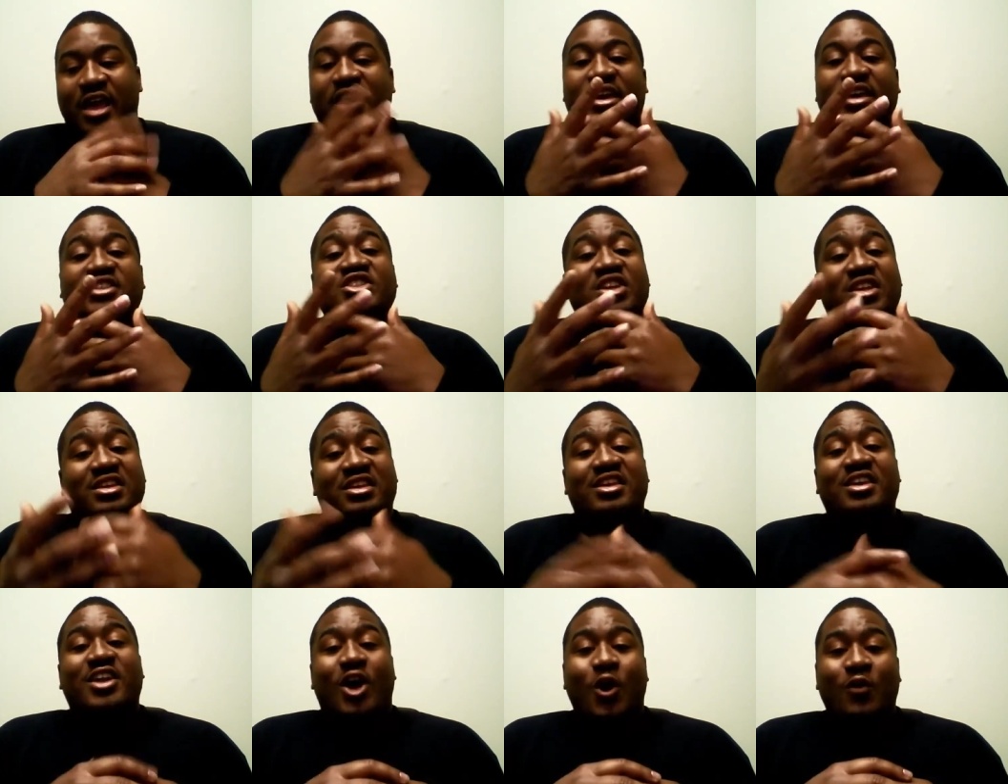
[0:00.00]
i guess
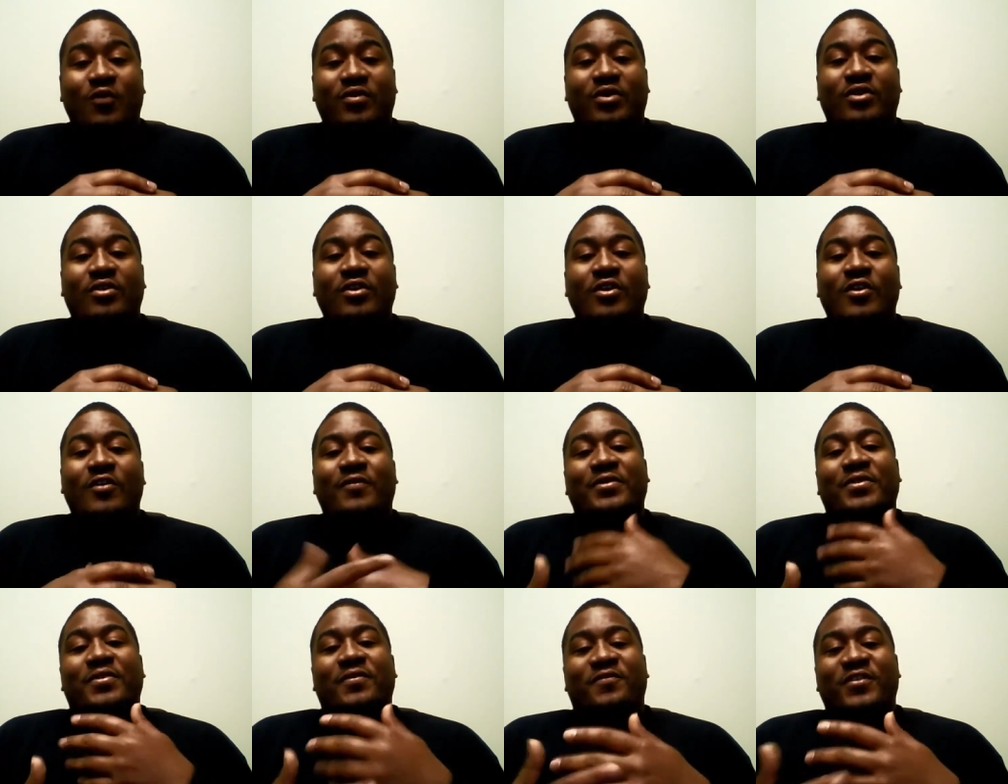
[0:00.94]
get over
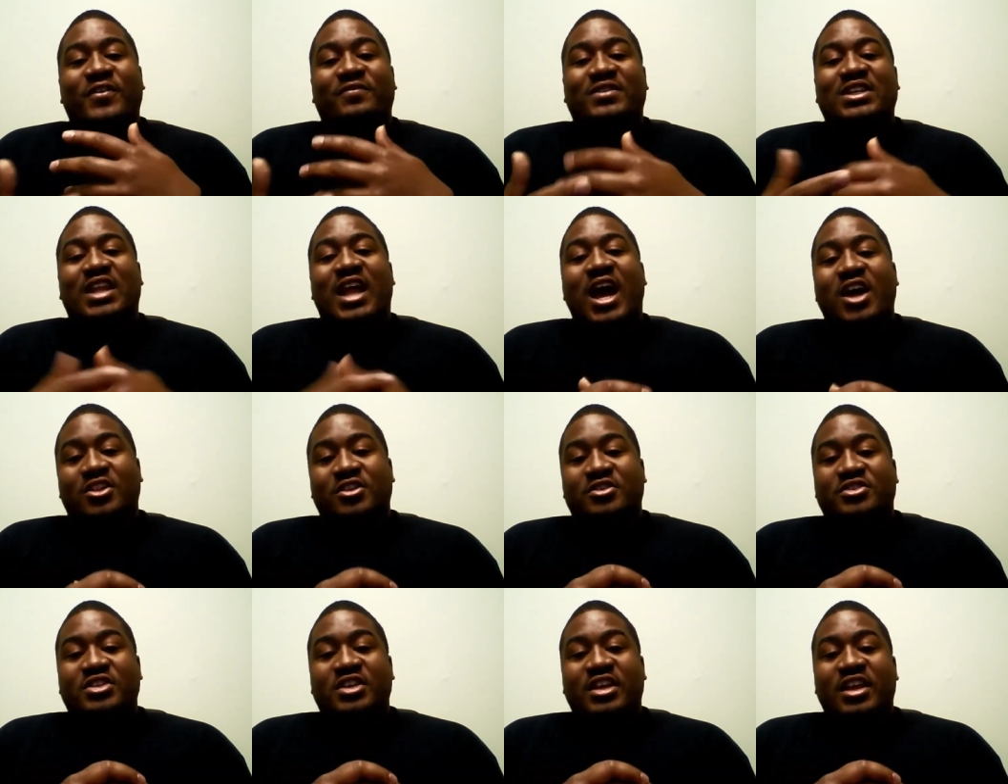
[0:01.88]
for the fifty
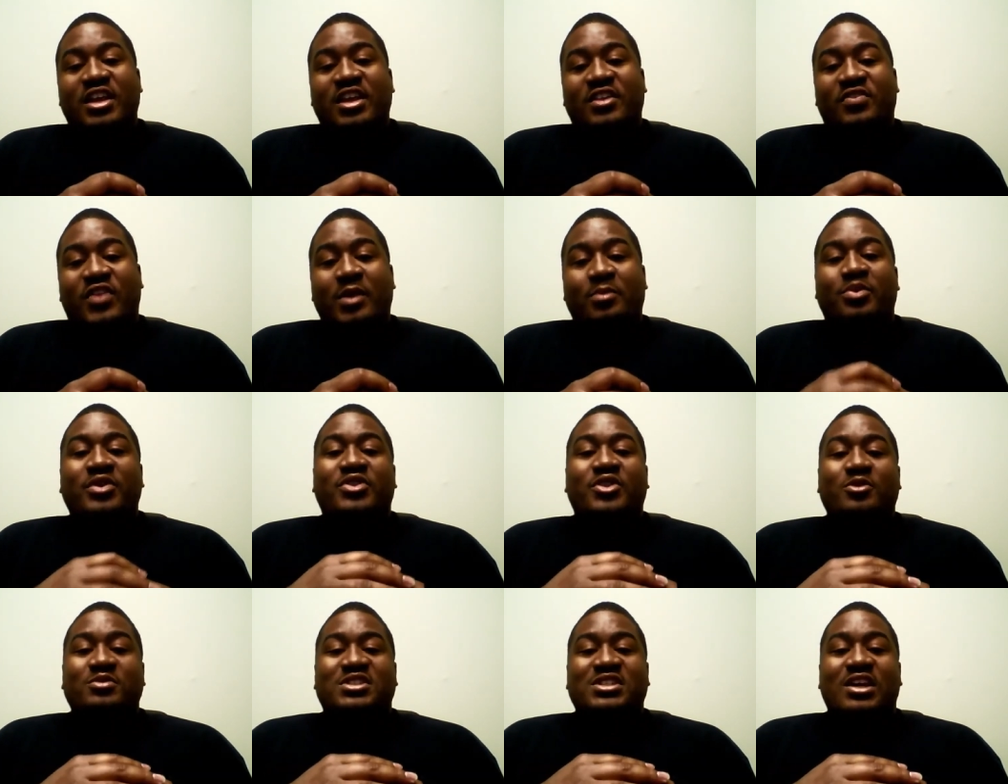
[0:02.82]
dollars they put
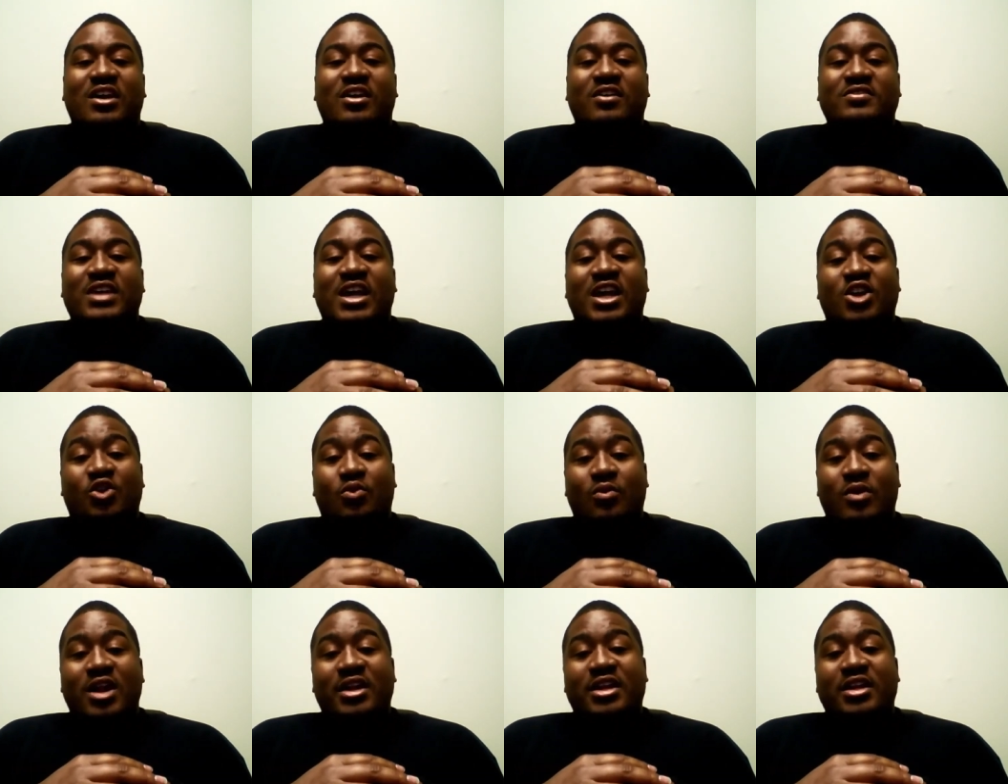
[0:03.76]
themselves out of the
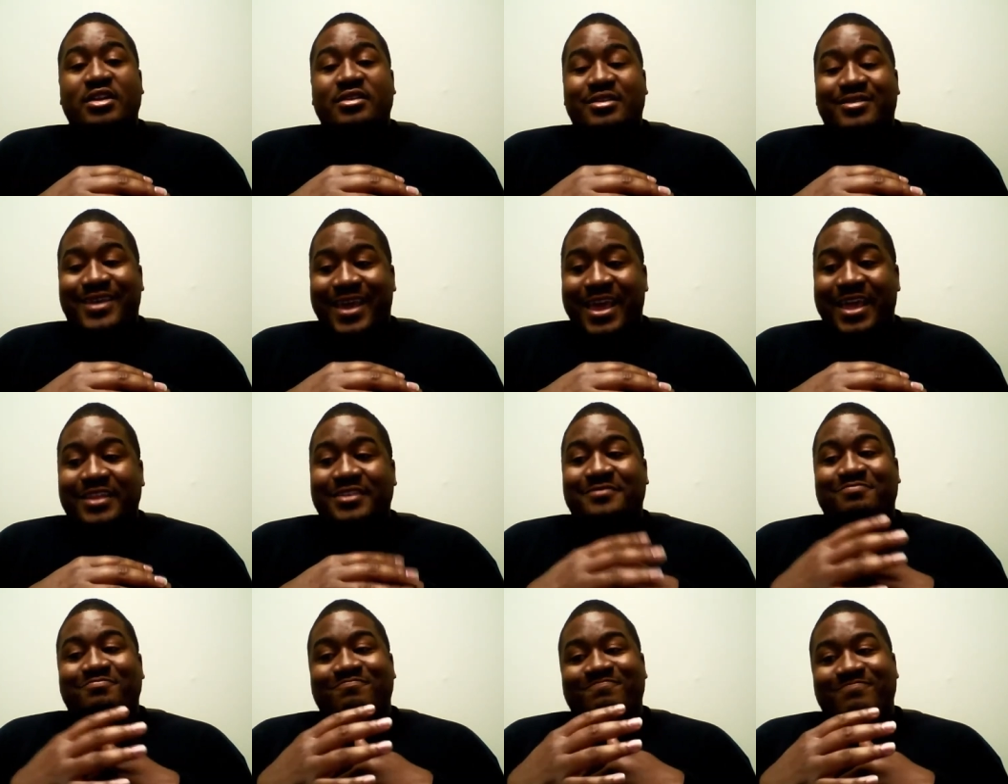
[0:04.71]
running
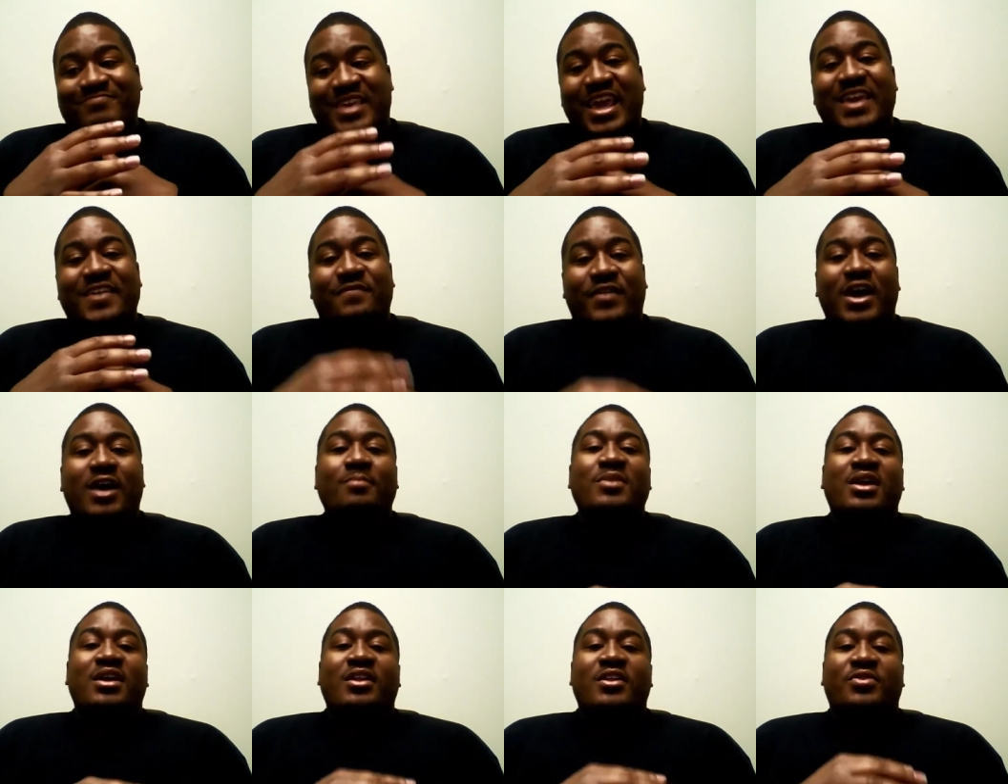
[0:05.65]
and gave
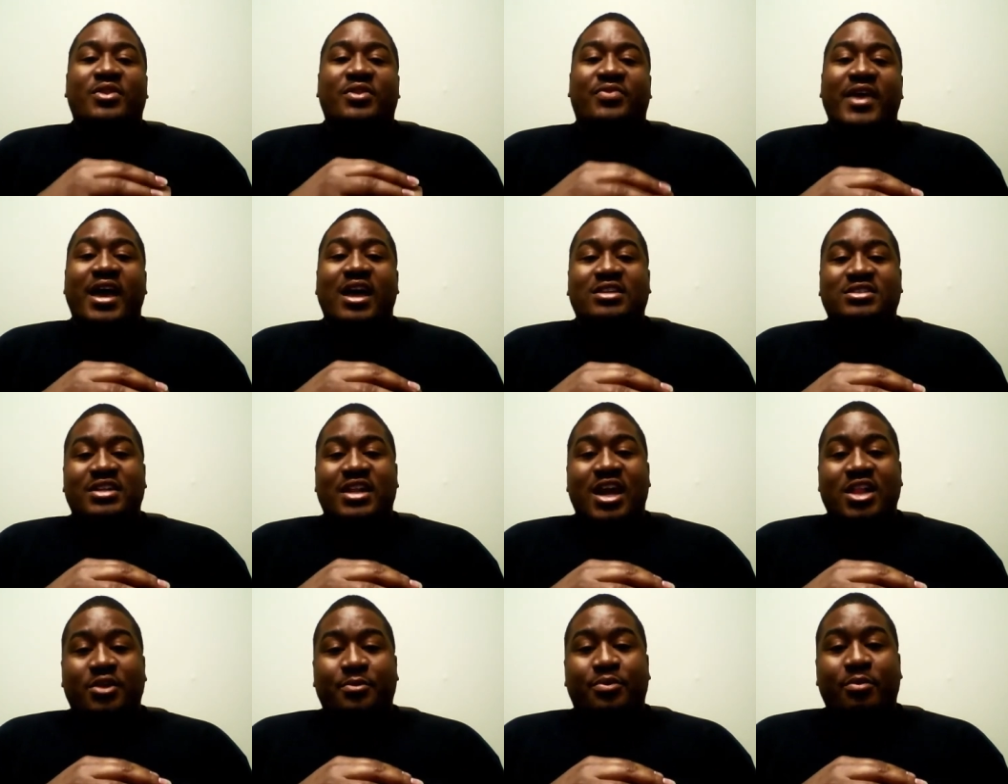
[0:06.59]
up the thousand
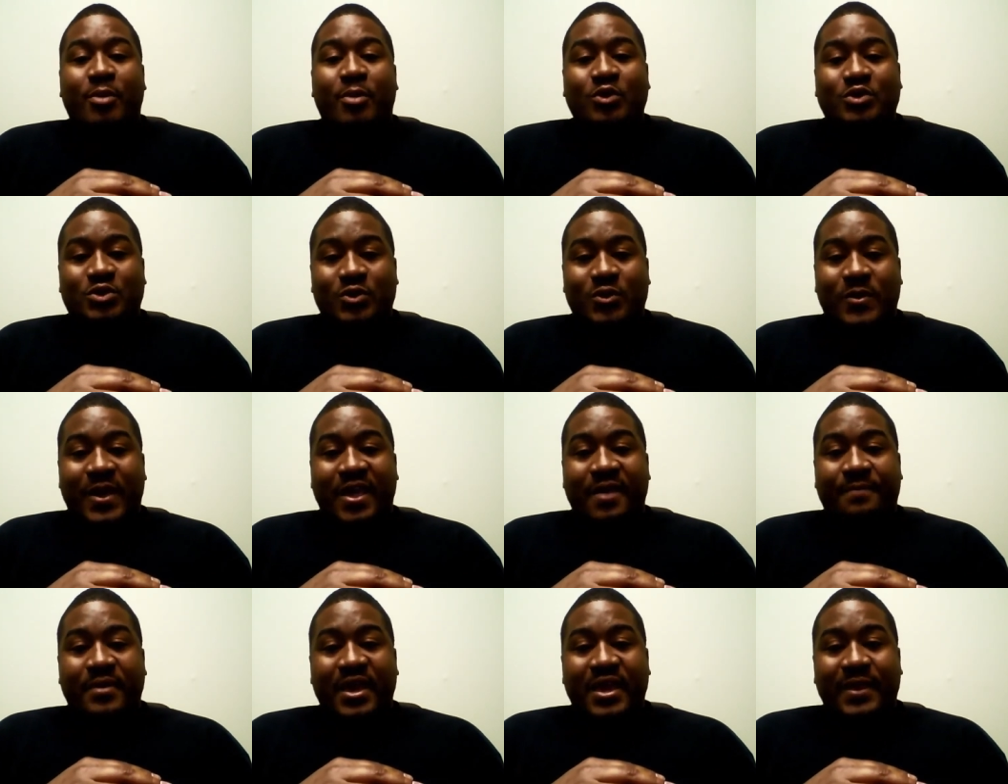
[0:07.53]
dollar promotional
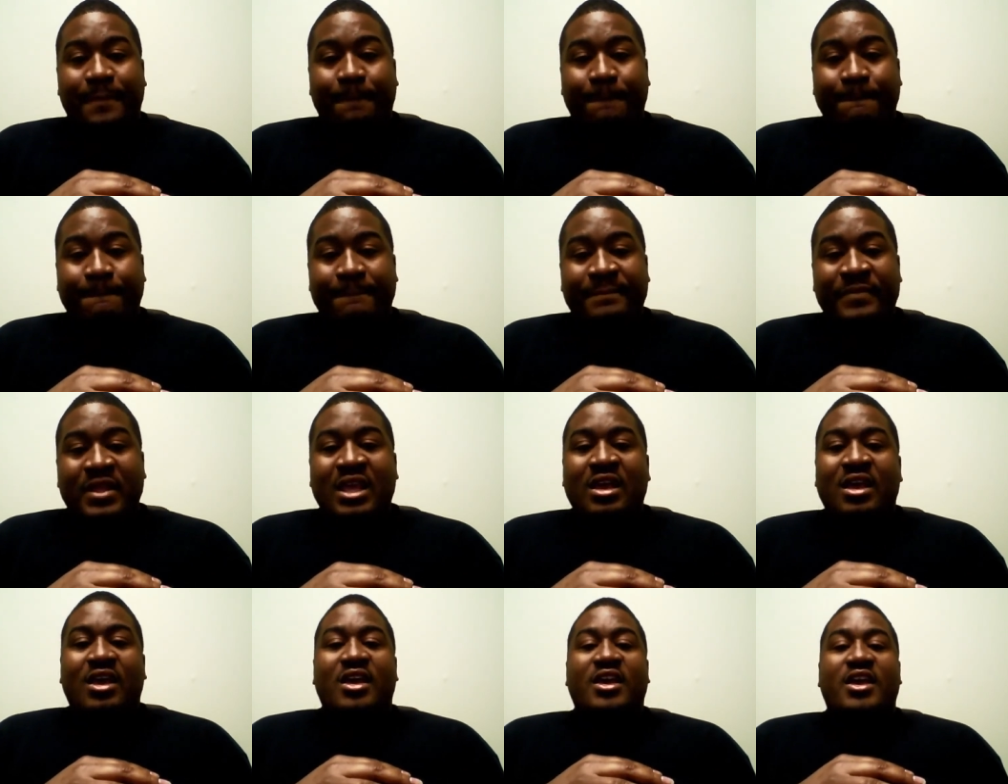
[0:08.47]
campaign
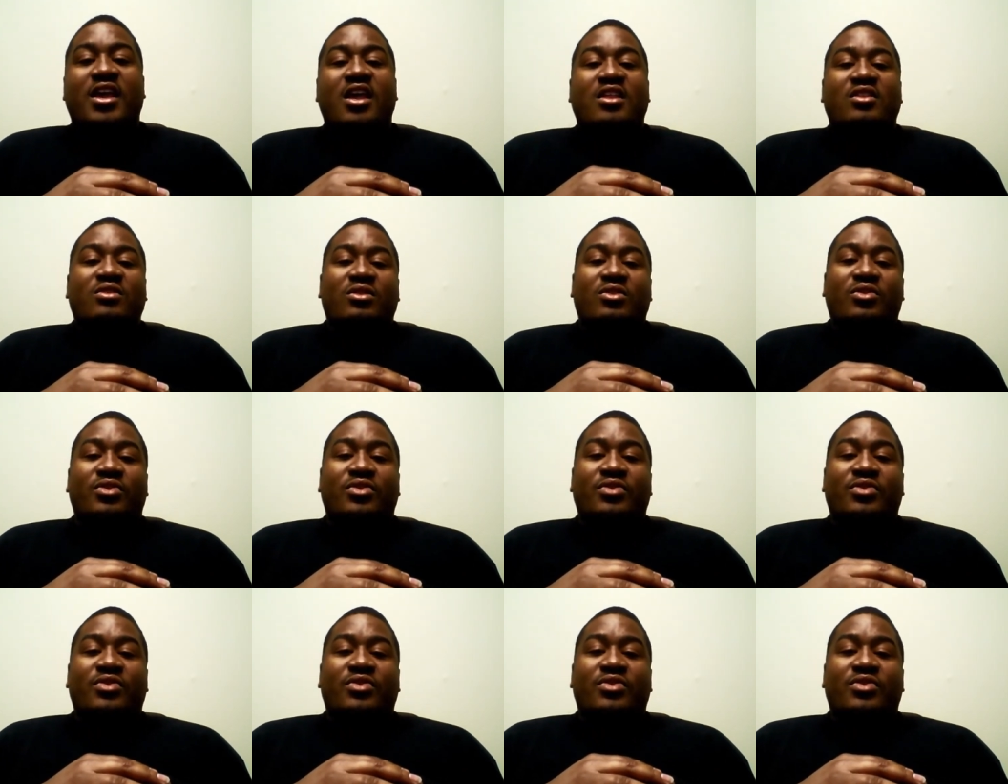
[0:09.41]
and